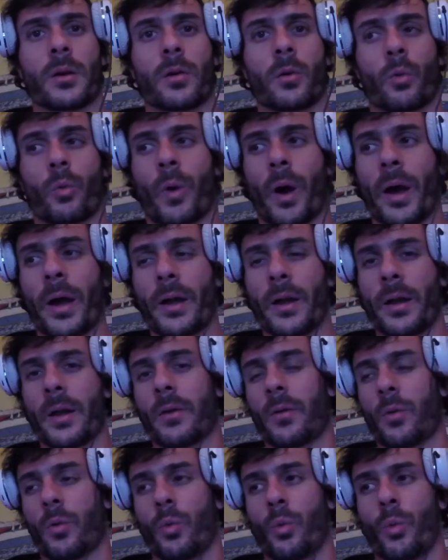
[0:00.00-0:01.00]
Why
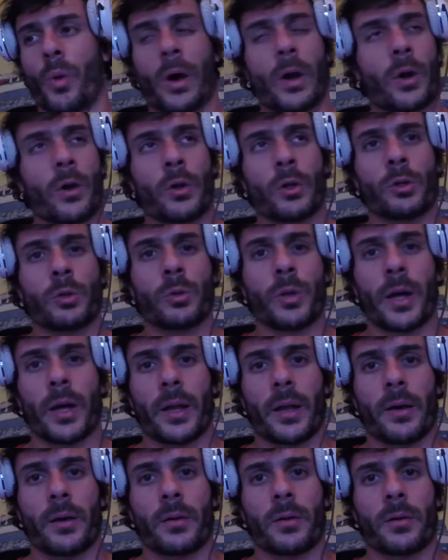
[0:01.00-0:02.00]
why don't you do
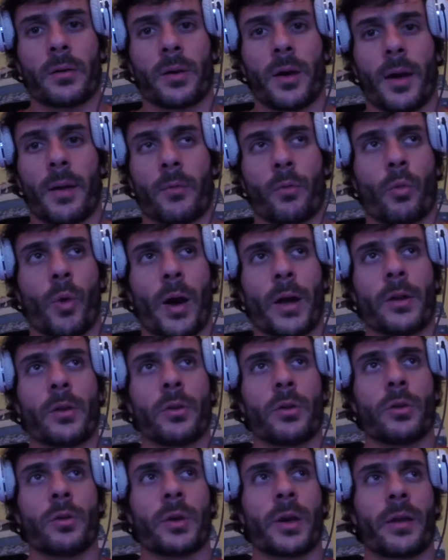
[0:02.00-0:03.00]
that? Why do
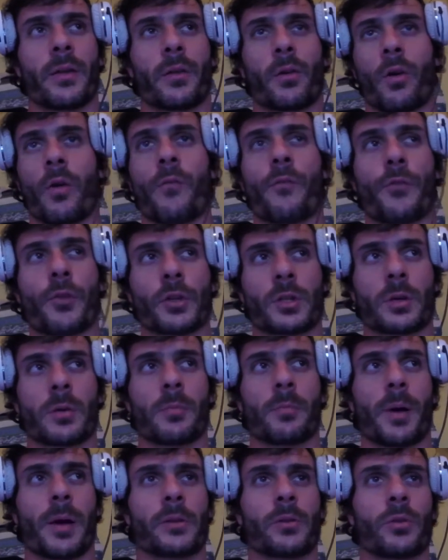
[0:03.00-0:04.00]
you get comfortable
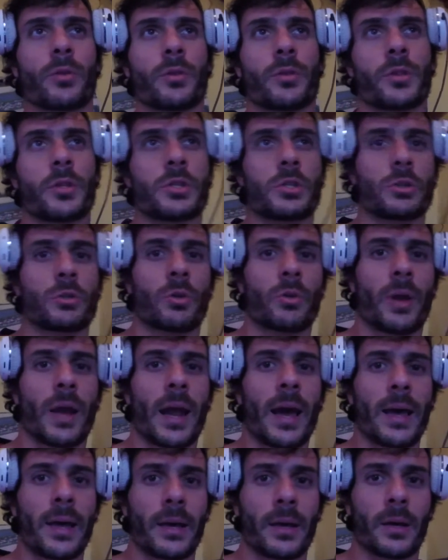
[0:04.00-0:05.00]
by doing things you don't
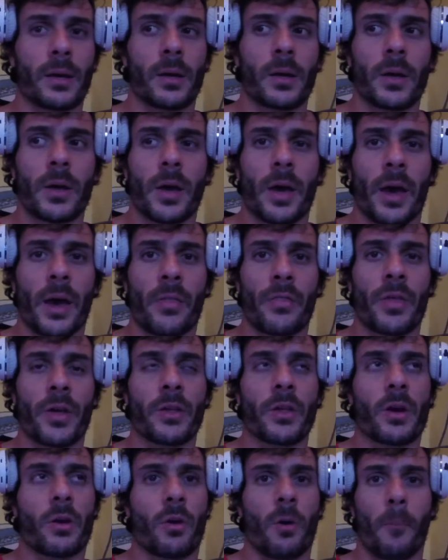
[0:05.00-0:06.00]
like, and then
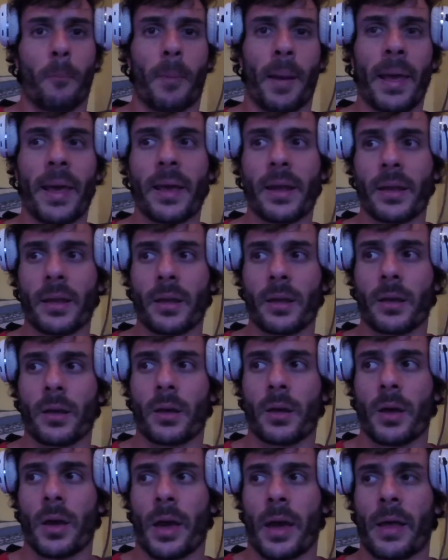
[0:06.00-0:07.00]
you're complaining,
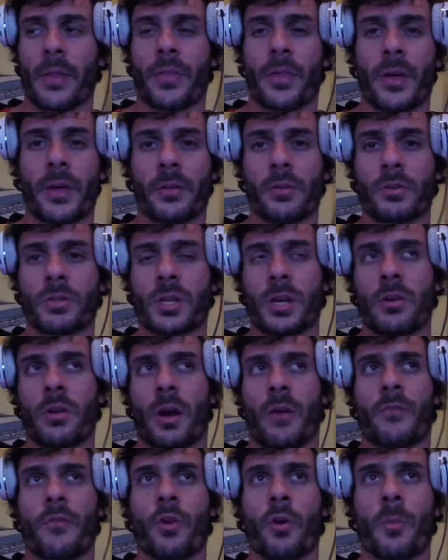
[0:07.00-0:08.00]
and then you say you
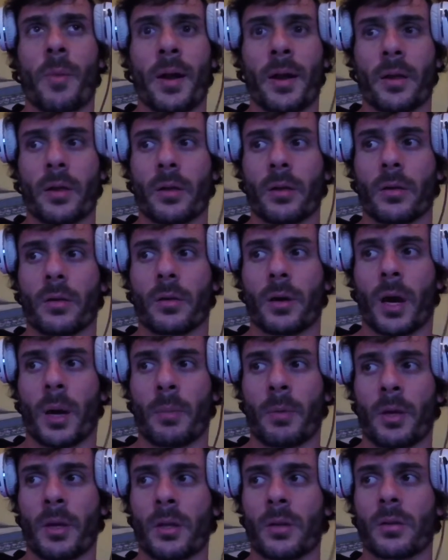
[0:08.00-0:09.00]
have no money? I
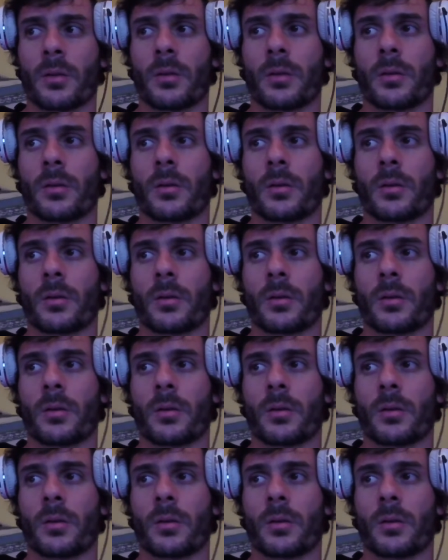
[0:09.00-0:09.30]
mean,